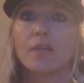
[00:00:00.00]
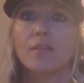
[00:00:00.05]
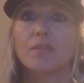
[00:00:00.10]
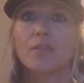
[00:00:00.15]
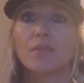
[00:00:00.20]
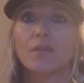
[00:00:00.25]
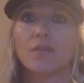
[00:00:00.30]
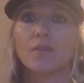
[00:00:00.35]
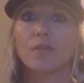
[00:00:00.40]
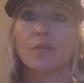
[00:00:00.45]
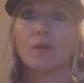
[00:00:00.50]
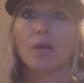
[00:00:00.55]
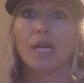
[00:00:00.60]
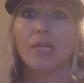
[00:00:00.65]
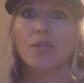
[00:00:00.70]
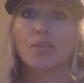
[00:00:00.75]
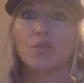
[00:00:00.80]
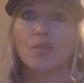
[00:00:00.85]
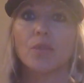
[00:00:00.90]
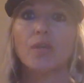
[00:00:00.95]
So I
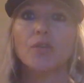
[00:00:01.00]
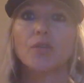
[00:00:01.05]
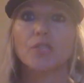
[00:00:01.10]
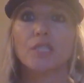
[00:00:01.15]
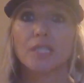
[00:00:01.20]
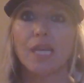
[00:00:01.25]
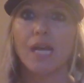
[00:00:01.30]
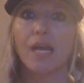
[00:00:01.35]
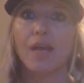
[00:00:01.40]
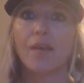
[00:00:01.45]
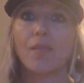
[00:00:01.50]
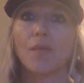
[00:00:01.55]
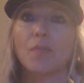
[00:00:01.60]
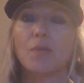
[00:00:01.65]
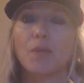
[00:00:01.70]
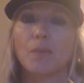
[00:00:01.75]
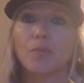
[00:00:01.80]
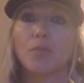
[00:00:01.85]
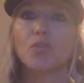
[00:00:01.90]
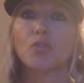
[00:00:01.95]
do understand that
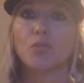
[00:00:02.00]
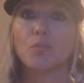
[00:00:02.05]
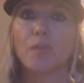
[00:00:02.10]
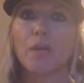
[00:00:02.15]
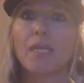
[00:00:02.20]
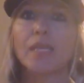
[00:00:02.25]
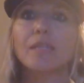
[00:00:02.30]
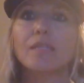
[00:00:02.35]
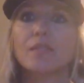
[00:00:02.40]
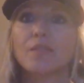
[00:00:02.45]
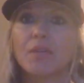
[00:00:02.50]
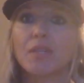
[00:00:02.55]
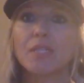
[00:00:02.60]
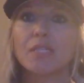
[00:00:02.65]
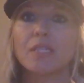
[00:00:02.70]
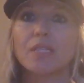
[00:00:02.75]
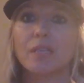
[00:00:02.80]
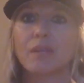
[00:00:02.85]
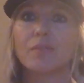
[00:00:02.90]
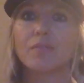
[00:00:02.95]
people do make these very
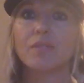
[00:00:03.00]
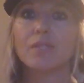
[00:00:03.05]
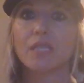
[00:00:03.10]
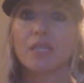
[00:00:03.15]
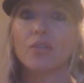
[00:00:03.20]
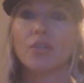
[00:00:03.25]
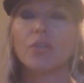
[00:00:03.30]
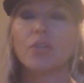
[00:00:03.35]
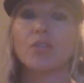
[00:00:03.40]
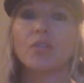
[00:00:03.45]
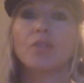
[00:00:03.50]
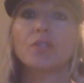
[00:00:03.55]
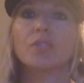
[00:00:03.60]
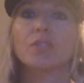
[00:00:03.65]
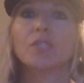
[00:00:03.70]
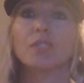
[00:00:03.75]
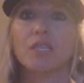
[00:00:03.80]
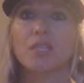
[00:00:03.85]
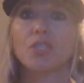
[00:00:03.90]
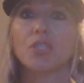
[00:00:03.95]
self-centered
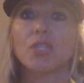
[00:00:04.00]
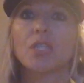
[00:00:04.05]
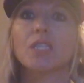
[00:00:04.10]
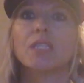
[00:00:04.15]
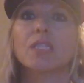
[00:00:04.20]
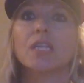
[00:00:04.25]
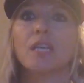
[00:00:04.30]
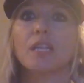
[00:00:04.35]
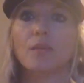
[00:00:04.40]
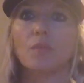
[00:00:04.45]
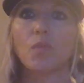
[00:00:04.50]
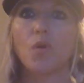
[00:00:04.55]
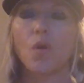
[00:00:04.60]
decisions in the